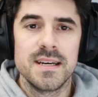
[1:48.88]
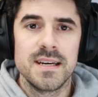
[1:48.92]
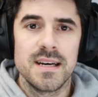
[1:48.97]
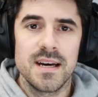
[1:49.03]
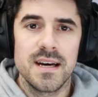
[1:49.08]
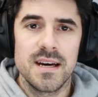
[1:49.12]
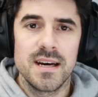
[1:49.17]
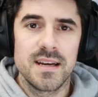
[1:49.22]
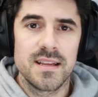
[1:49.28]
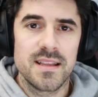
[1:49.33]

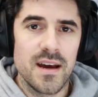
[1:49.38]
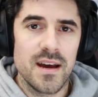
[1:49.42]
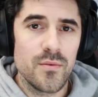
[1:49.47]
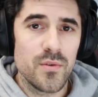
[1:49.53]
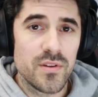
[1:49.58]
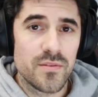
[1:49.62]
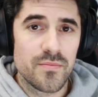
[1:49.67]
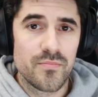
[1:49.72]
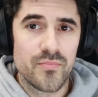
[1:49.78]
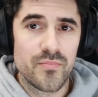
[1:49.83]
And I
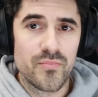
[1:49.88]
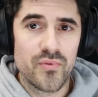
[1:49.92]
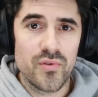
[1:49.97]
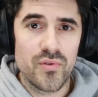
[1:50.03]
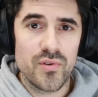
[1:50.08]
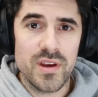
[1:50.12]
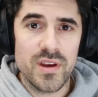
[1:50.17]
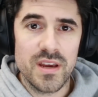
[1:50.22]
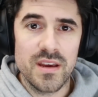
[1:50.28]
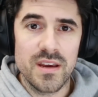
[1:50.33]
was
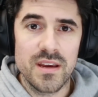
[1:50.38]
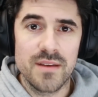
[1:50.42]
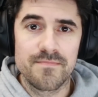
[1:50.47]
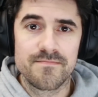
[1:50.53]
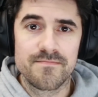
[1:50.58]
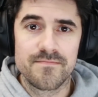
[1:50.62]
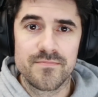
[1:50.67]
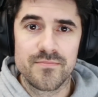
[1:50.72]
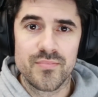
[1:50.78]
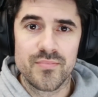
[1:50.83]
pretty
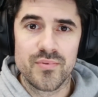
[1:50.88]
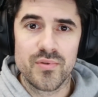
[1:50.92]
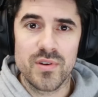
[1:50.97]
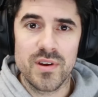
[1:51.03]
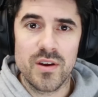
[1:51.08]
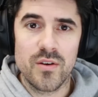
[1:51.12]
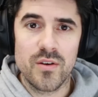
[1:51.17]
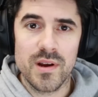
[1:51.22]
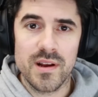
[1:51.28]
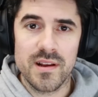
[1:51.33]

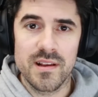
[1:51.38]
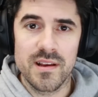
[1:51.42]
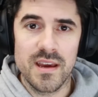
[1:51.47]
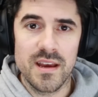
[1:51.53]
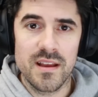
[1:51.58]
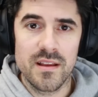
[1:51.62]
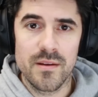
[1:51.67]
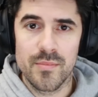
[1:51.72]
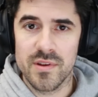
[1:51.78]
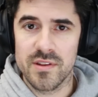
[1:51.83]
quickly
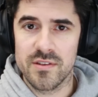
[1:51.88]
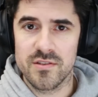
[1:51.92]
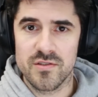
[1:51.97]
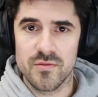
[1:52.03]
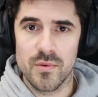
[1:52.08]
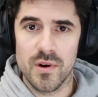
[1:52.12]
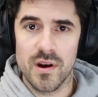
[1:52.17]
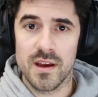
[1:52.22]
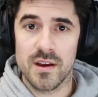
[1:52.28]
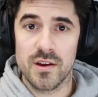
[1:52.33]
in a
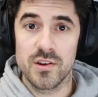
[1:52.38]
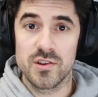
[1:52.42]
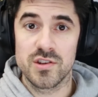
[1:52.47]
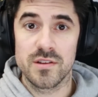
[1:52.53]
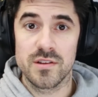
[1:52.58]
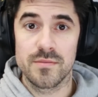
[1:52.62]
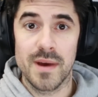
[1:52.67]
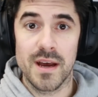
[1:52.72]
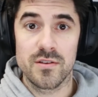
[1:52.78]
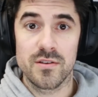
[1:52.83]
position where I could
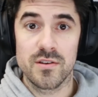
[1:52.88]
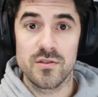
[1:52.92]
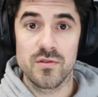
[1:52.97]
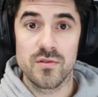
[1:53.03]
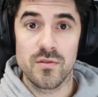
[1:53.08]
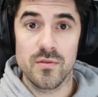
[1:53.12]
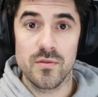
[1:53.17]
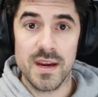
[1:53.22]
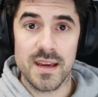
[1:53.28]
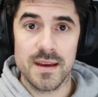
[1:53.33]
just mount it to
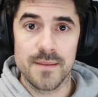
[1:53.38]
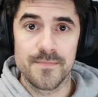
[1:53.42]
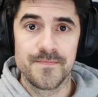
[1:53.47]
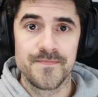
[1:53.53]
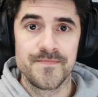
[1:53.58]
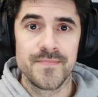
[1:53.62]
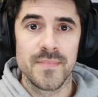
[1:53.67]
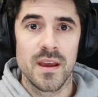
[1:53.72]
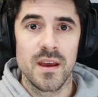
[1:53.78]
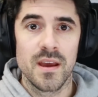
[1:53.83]
the rig.
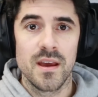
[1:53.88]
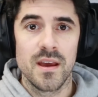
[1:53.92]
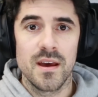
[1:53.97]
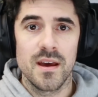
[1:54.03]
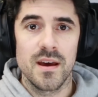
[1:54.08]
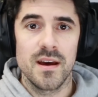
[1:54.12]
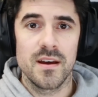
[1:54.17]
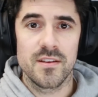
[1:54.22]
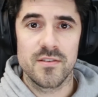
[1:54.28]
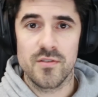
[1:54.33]

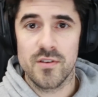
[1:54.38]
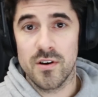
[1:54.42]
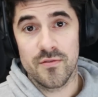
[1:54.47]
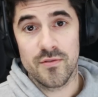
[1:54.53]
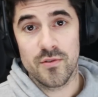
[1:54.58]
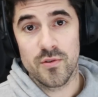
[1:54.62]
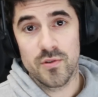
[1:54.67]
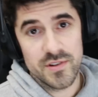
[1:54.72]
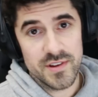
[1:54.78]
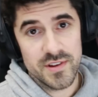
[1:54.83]
So
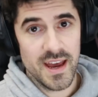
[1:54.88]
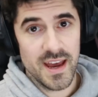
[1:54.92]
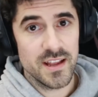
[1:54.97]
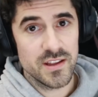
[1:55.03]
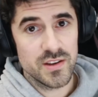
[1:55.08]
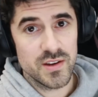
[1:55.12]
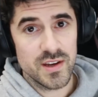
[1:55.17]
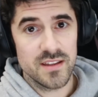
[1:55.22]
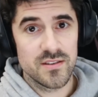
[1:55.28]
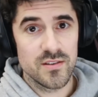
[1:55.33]
of course I had
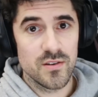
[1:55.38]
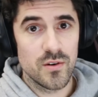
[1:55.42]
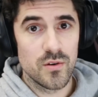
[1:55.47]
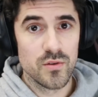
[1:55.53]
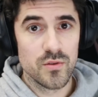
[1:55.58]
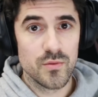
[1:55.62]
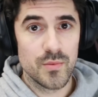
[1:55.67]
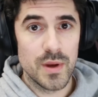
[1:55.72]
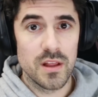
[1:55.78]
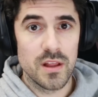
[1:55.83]
to get the
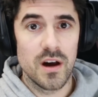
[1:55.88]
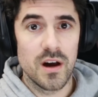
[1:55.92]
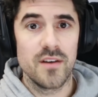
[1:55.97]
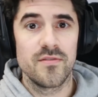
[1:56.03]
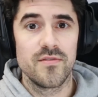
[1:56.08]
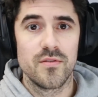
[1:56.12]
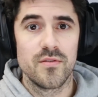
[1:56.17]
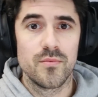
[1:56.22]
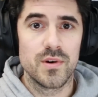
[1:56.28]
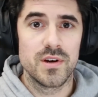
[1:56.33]
old wheel
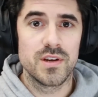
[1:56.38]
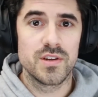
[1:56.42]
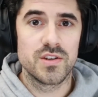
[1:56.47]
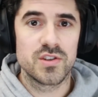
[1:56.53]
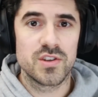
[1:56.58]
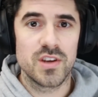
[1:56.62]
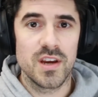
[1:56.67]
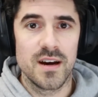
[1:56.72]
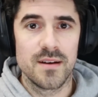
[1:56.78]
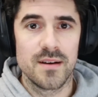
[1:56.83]
off,
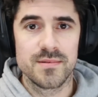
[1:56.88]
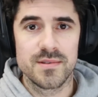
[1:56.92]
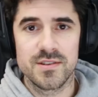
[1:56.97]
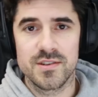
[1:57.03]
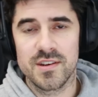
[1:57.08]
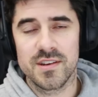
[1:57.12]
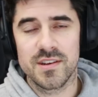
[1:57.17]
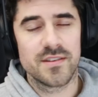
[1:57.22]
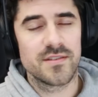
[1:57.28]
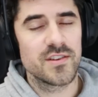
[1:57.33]
which
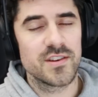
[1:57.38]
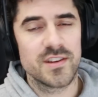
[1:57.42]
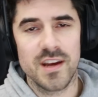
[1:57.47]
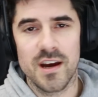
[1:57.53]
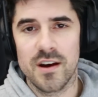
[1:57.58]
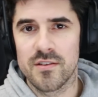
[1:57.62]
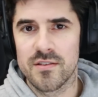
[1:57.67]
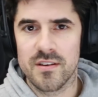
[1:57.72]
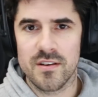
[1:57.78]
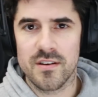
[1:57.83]
just
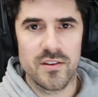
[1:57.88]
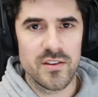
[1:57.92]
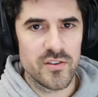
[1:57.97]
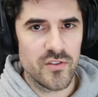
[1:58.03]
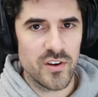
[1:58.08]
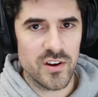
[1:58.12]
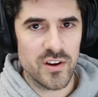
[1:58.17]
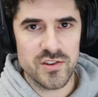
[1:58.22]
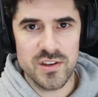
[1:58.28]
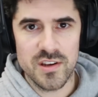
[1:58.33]
how the
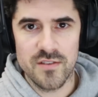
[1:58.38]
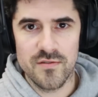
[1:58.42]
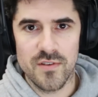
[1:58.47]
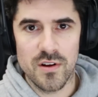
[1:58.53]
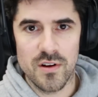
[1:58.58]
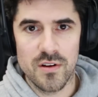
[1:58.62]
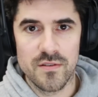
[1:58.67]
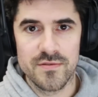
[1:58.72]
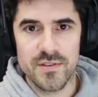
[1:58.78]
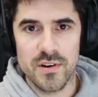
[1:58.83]
construction
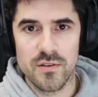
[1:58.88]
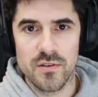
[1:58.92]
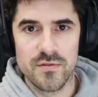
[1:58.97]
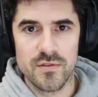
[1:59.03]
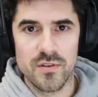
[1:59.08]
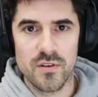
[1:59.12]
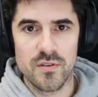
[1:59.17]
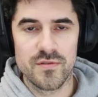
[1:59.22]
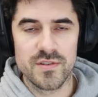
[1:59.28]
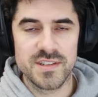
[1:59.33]
evolved
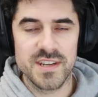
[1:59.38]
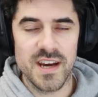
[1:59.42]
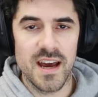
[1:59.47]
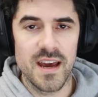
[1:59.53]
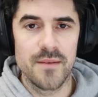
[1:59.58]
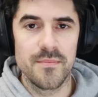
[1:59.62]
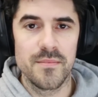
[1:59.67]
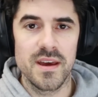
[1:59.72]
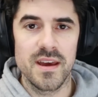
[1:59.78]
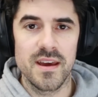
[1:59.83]
over
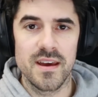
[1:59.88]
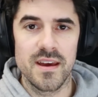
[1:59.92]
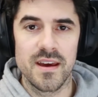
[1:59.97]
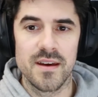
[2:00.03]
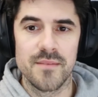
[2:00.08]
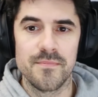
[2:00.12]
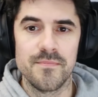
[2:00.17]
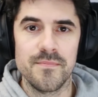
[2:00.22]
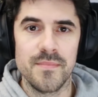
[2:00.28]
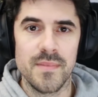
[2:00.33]

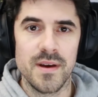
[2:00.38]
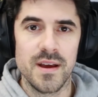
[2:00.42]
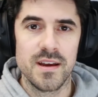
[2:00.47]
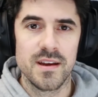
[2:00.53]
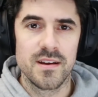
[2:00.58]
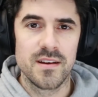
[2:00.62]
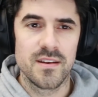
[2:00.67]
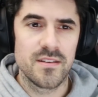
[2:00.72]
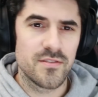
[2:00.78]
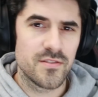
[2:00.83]
time.
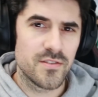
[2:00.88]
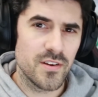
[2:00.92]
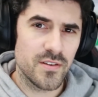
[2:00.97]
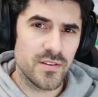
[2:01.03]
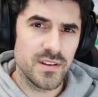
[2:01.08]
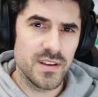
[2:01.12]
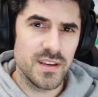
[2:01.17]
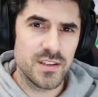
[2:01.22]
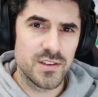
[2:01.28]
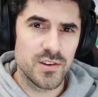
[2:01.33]

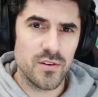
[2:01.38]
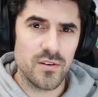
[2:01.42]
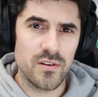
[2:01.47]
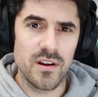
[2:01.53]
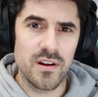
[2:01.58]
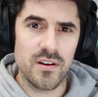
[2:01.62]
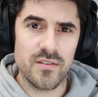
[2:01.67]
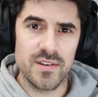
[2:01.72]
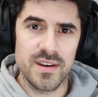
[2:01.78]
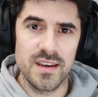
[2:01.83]
Certainly took
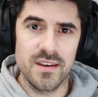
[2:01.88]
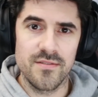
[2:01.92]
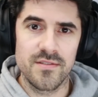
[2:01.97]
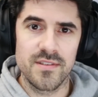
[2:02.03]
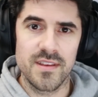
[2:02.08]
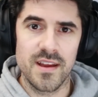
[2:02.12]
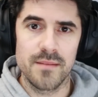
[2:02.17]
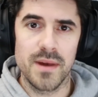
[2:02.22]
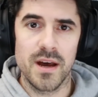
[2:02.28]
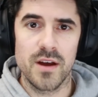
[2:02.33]
longer even
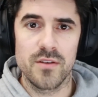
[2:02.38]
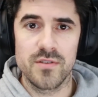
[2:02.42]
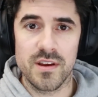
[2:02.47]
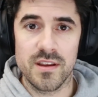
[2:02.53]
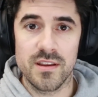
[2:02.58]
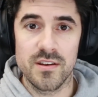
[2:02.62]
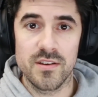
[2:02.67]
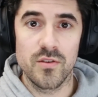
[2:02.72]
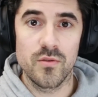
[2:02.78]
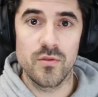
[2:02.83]
than mounting the new